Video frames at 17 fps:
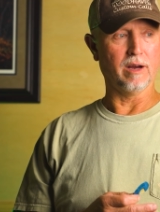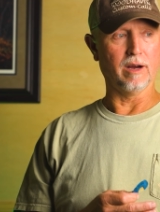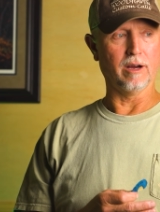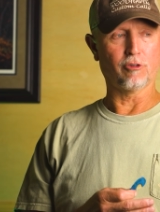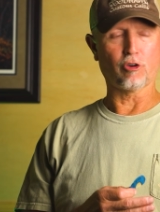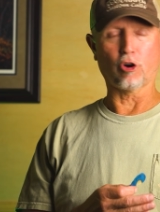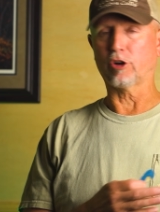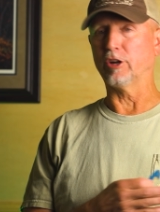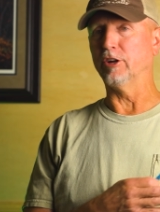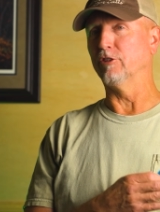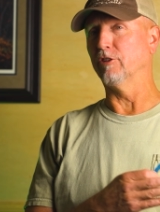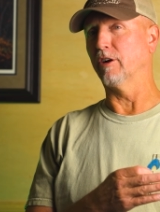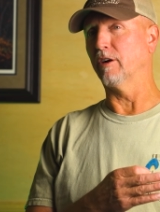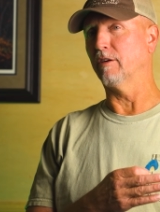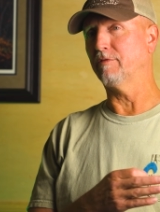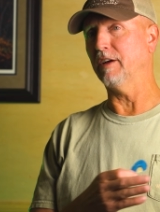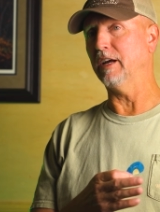turkeys that
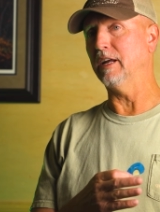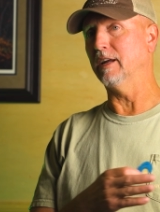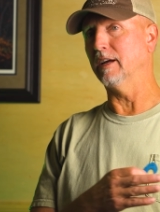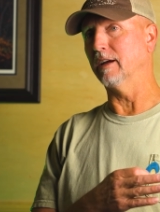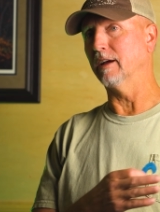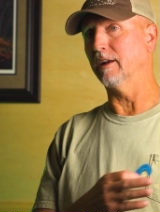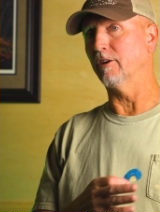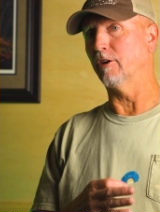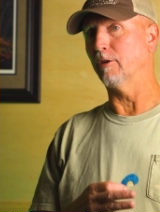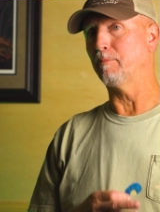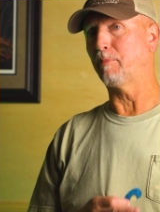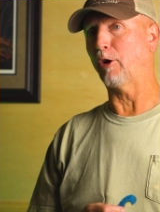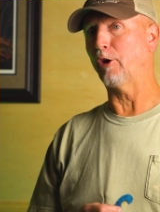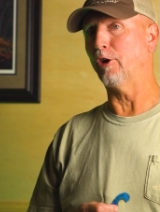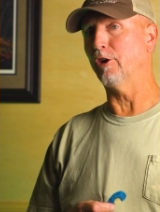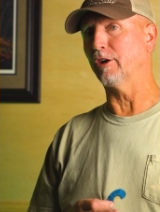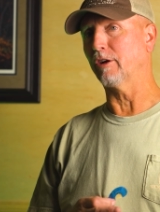are feeding and they're
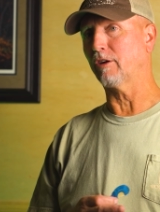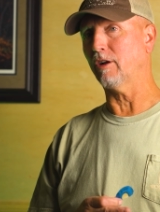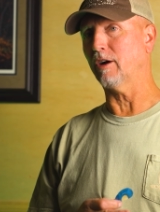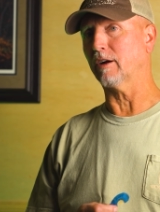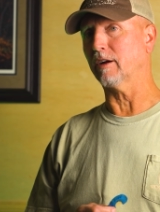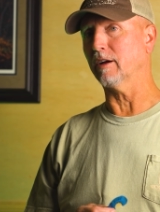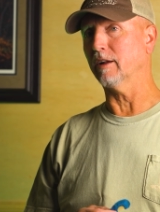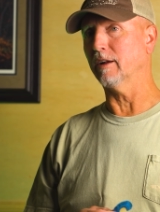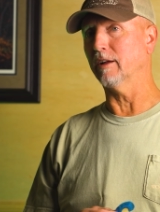purring and clucking